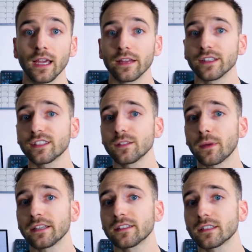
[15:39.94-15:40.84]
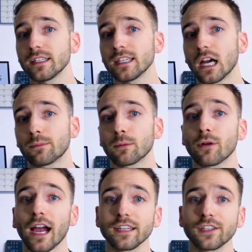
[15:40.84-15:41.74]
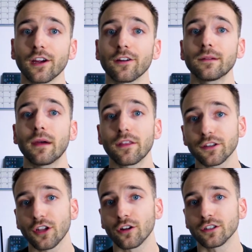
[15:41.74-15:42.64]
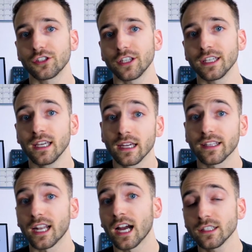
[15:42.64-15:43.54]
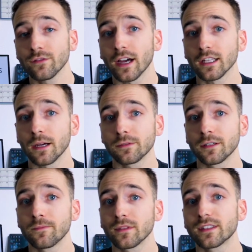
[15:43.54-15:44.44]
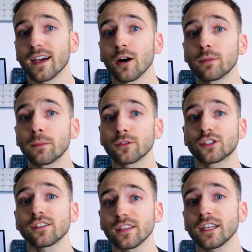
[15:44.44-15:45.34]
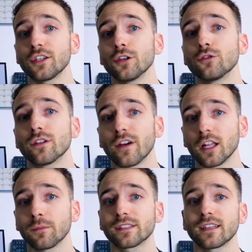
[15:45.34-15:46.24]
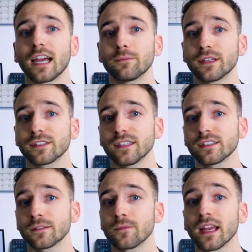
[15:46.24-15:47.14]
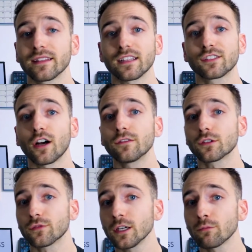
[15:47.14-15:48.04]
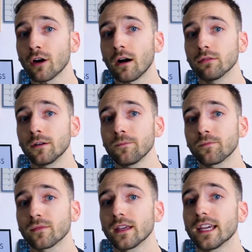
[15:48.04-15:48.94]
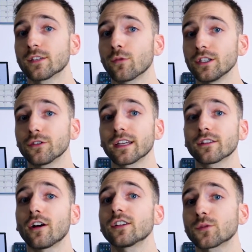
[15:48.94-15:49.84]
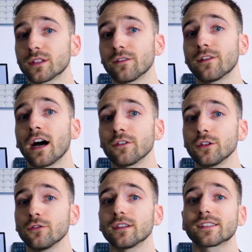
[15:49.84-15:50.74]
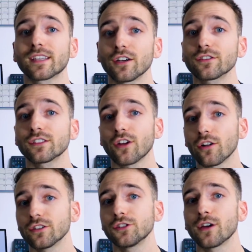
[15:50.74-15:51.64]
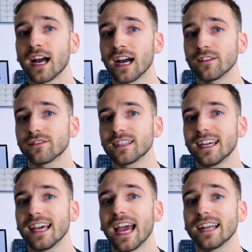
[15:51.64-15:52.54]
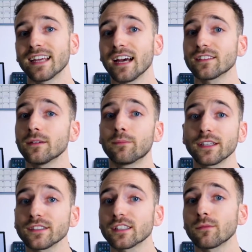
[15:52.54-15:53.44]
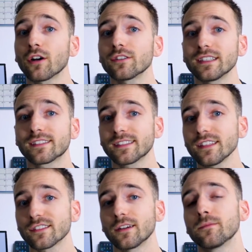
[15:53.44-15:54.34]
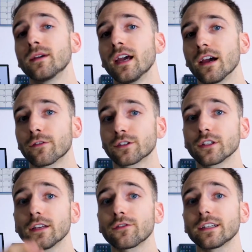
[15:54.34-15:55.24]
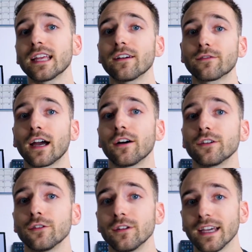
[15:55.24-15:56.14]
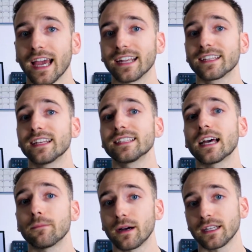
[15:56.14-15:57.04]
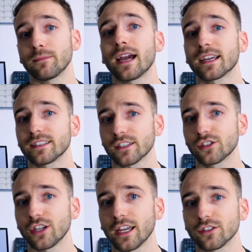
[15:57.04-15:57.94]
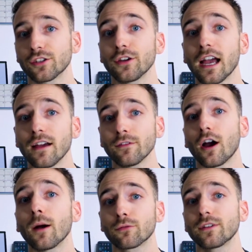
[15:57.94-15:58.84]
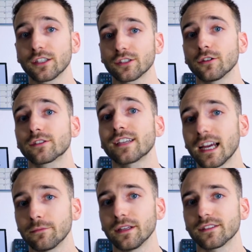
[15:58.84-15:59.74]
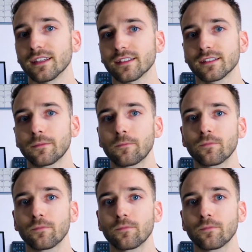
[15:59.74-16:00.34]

this is basically a proprietary methodology that I developed to help people just like you develop a side business that solves a real problem, is one you can launch with the value, skills, and knowledge you have, and has a business model and system for delivering that value and getting that money back in exchange. So you have an operational side business.